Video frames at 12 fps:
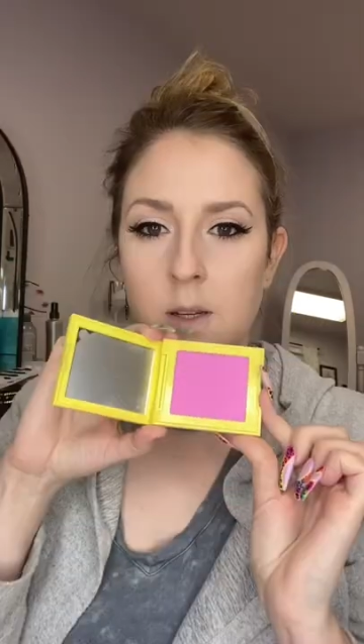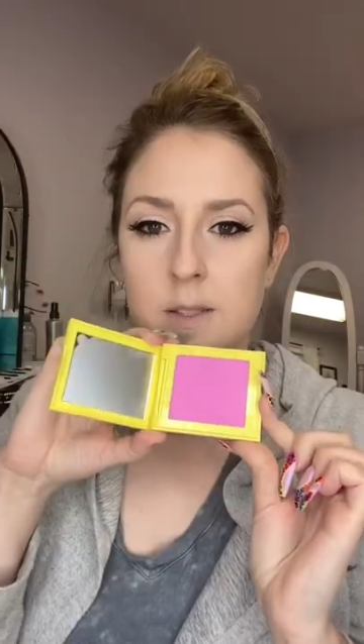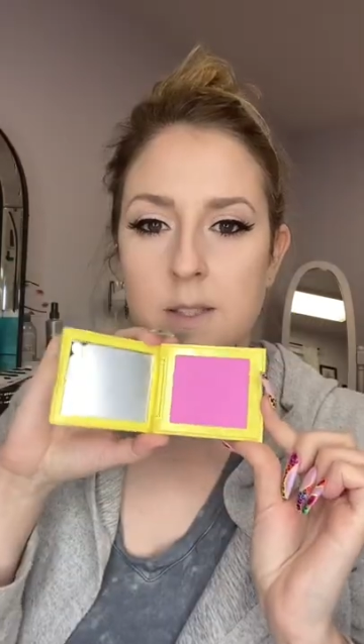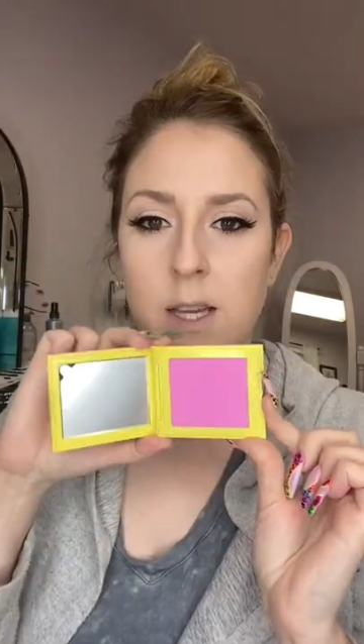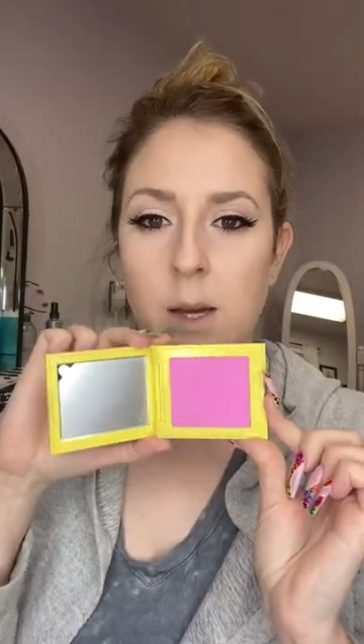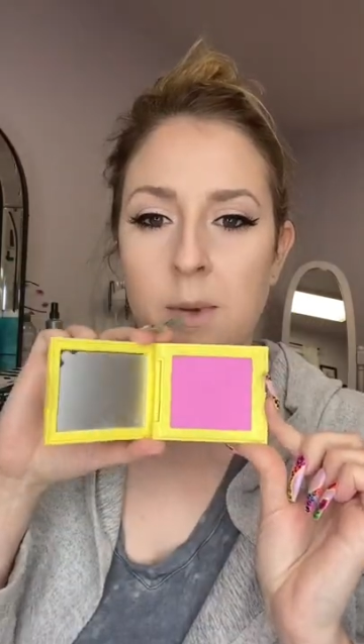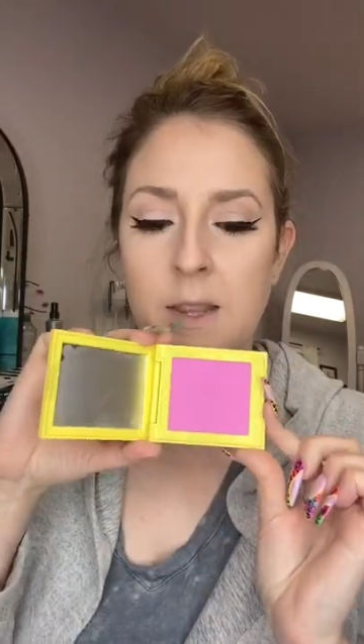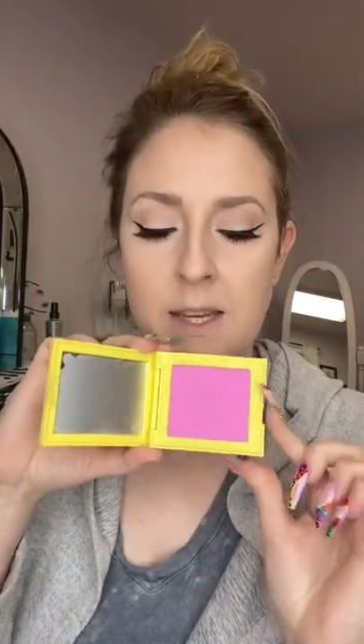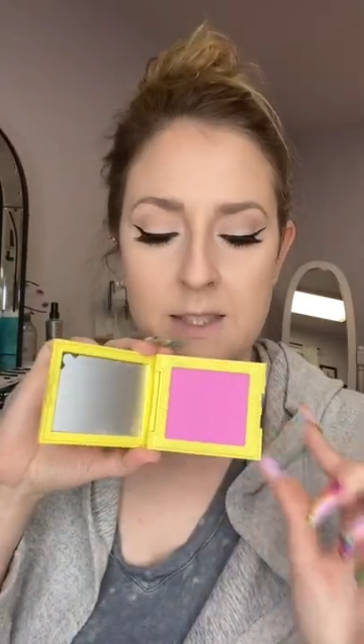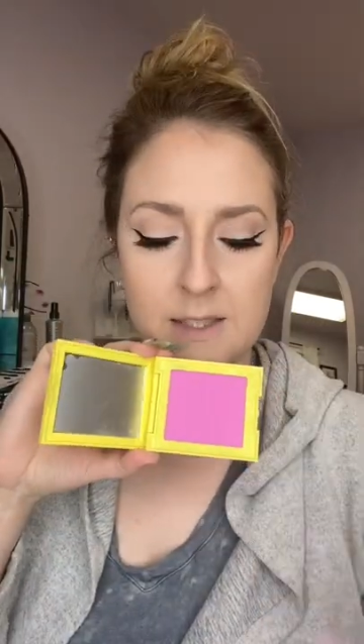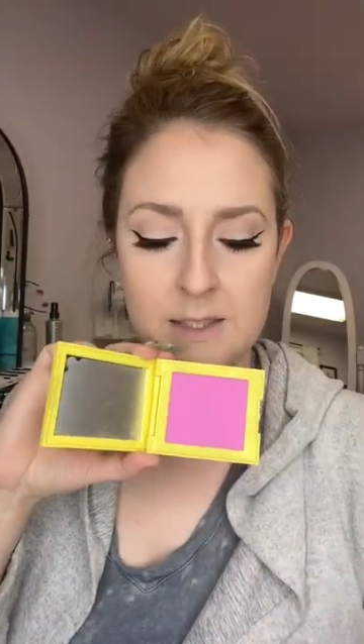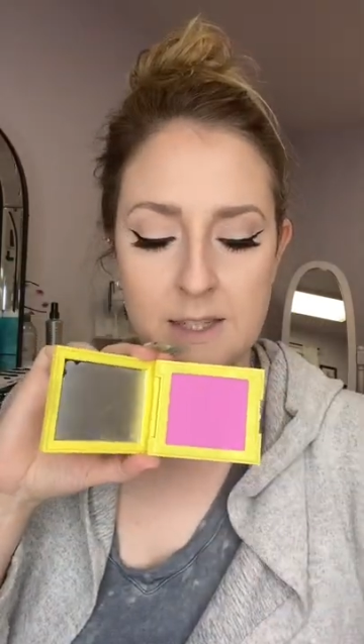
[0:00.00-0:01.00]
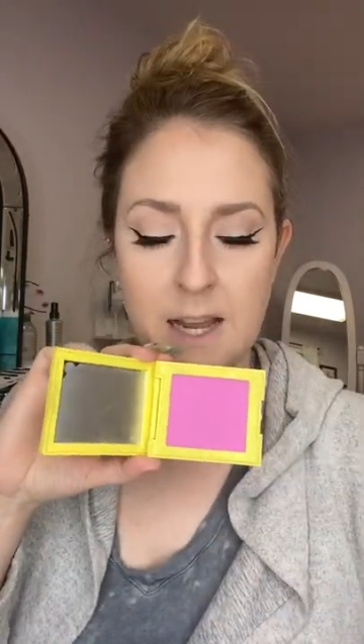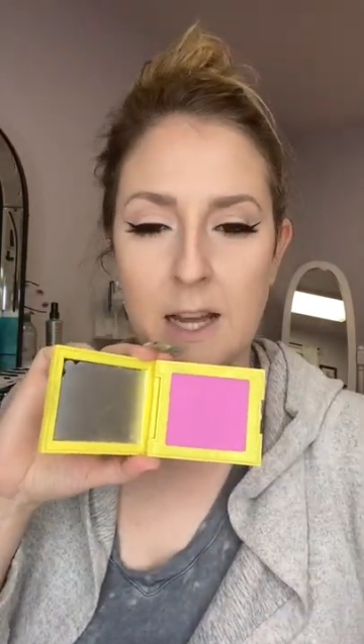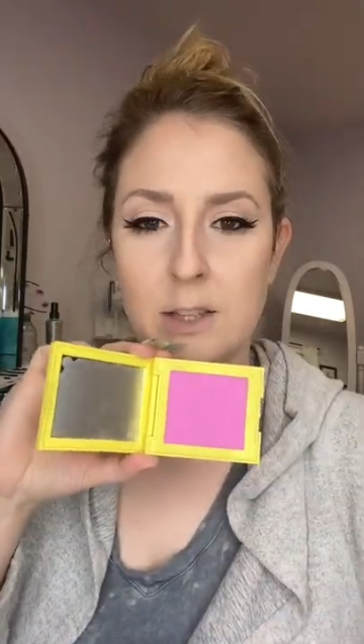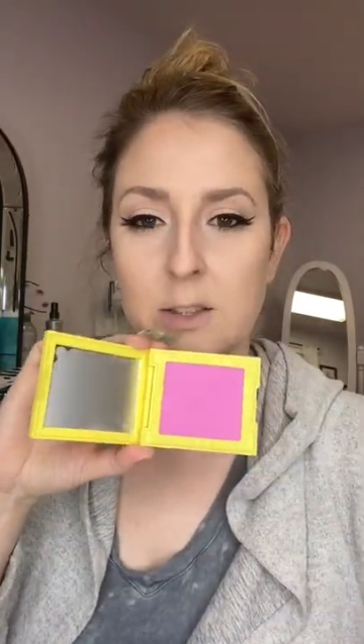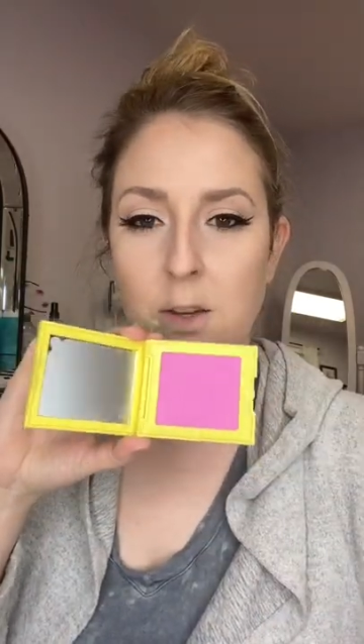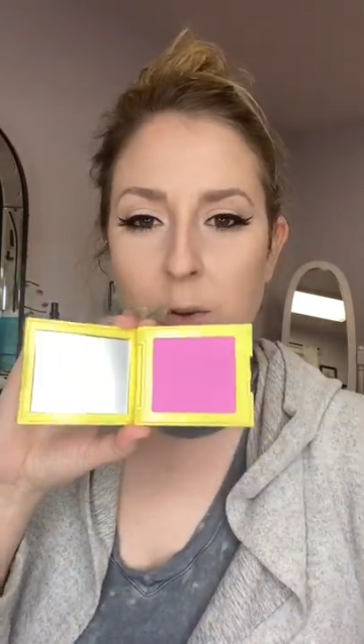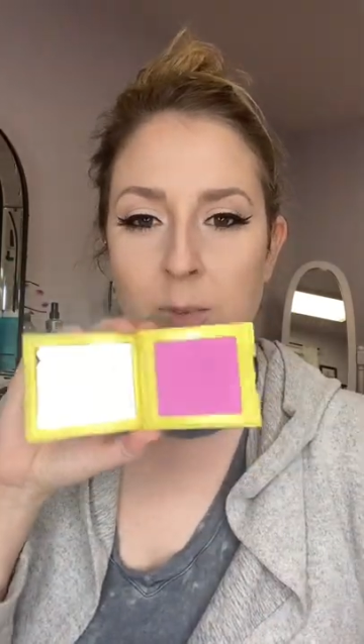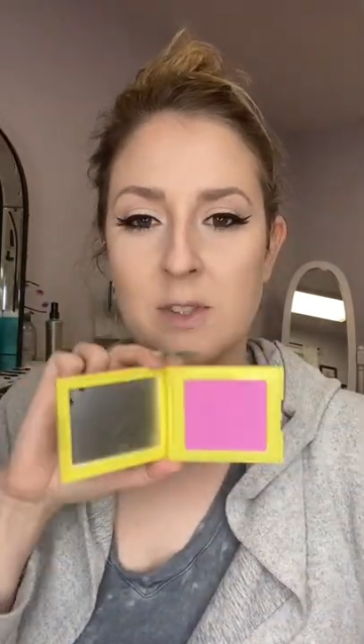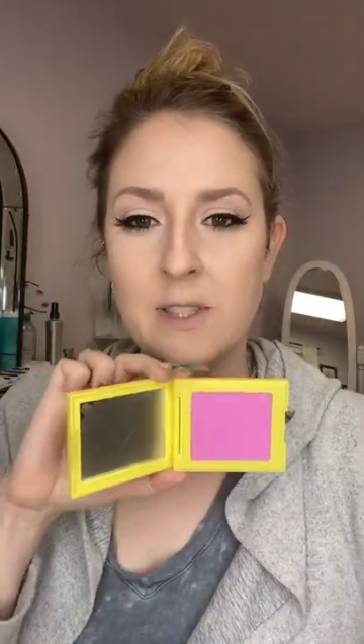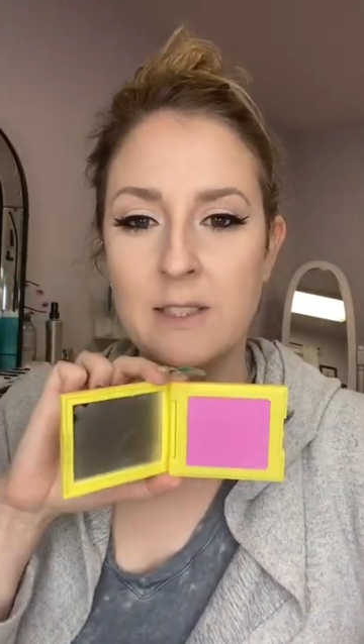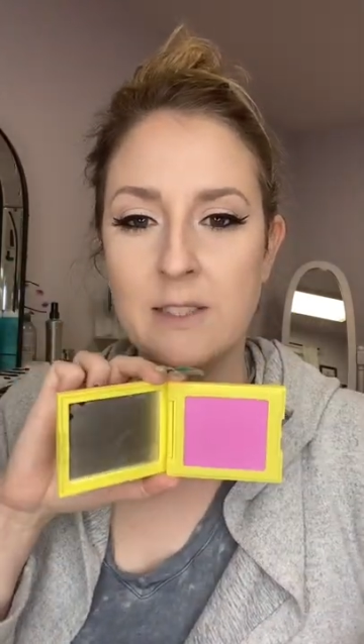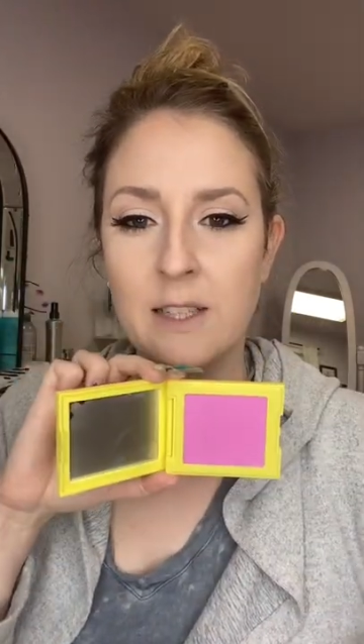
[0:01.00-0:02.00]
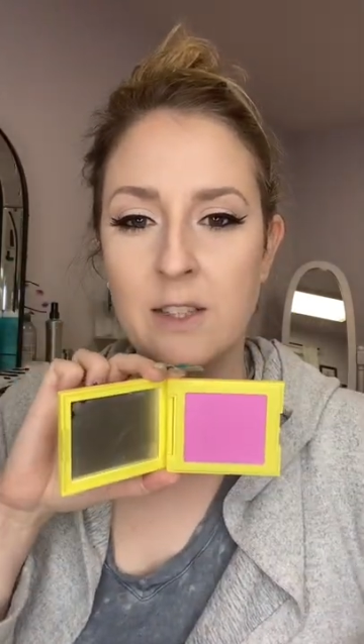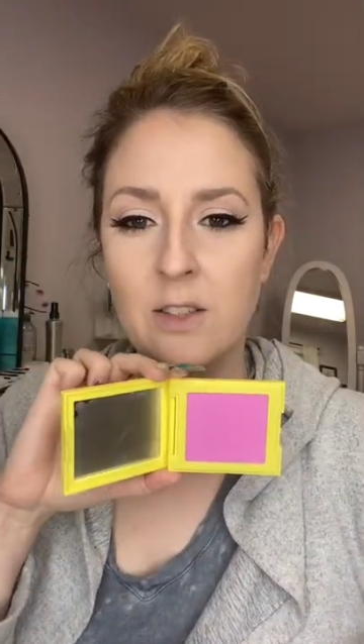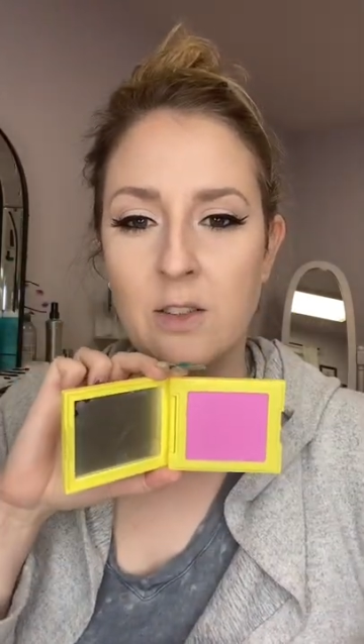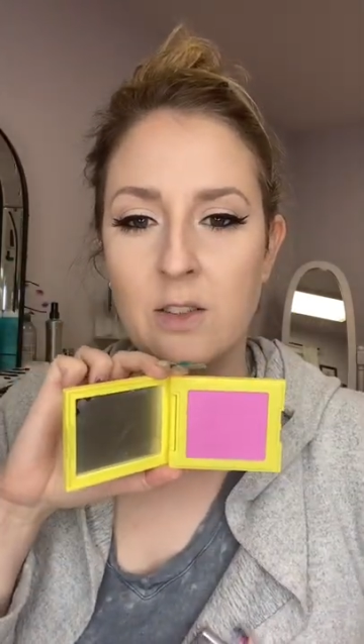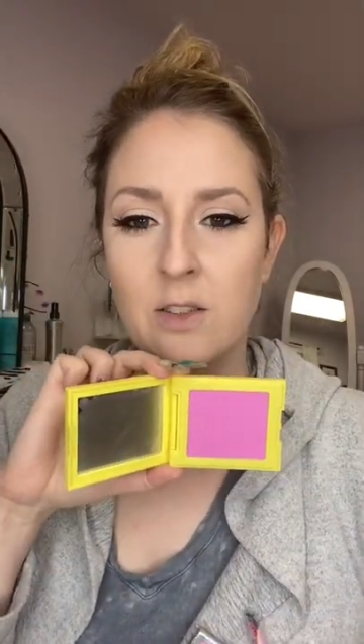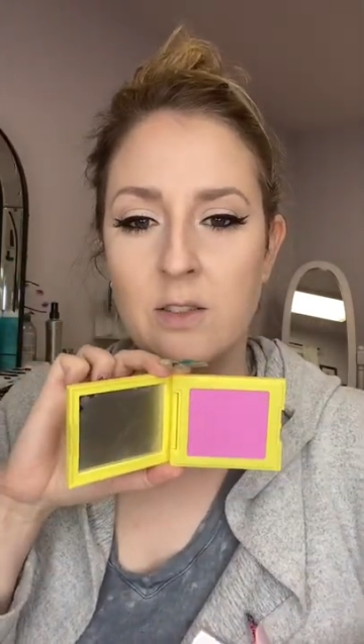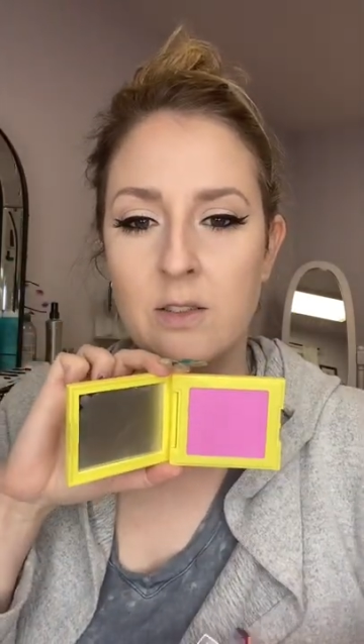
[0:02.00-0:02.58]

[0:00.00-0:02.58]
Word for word: Tell me that does not look almost identical.